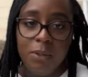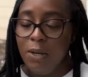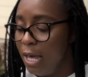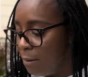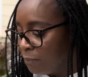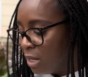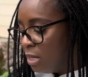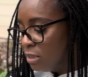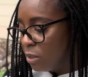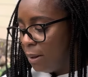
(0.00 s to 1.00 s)
Okay,
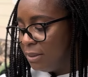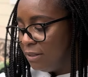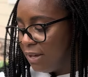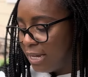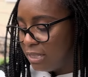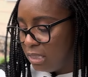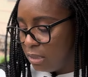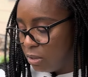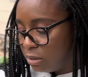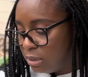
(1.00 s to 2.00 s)
so I believe I got the
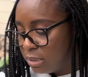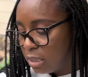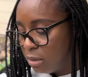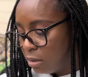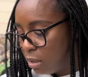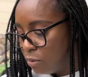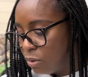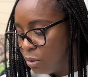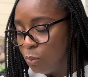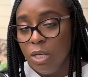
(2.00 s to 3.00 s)
early sun glow
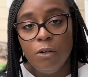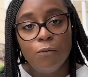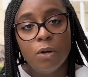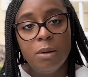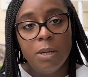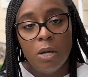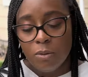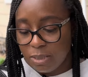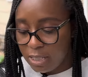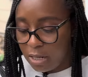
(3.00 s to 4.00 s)
sweet from a
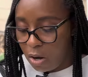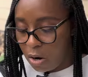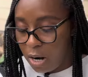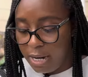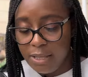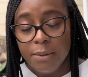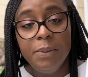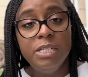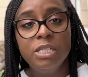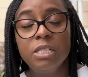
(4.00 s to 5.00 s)
Homestead Heart, and the
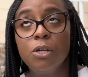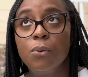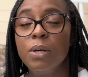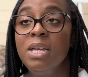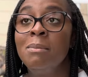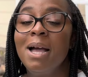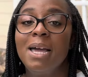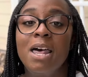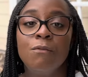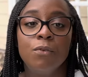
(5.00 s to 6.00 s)
peaches and cream I
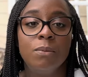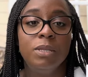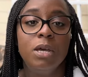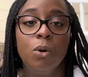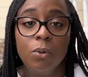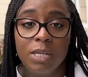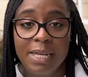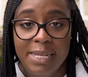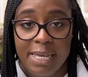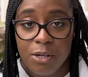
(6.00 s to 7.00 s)
got it from the Okra
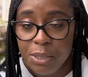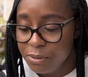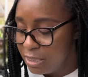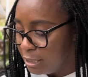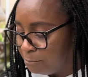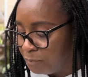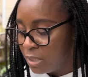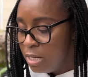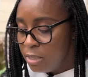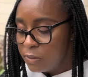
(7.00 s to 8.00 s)
Lady LLC.
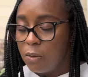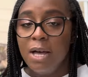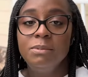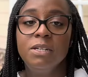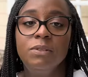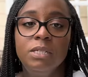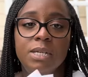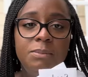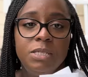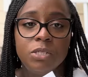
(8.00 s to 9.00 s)
So I'm definitely going
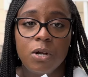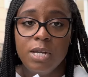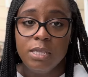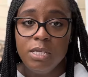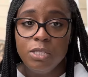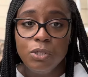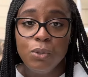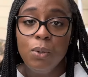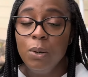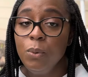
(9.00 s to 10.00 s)
to be starting these
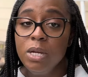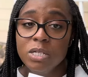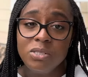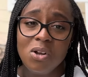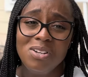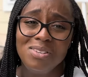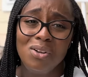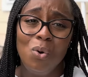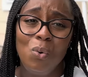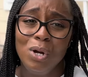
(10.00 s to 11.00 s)
two, and we are starting the
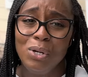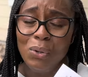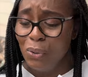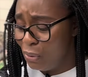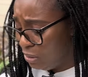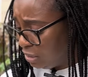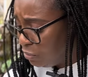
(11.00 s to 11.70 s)
corn early.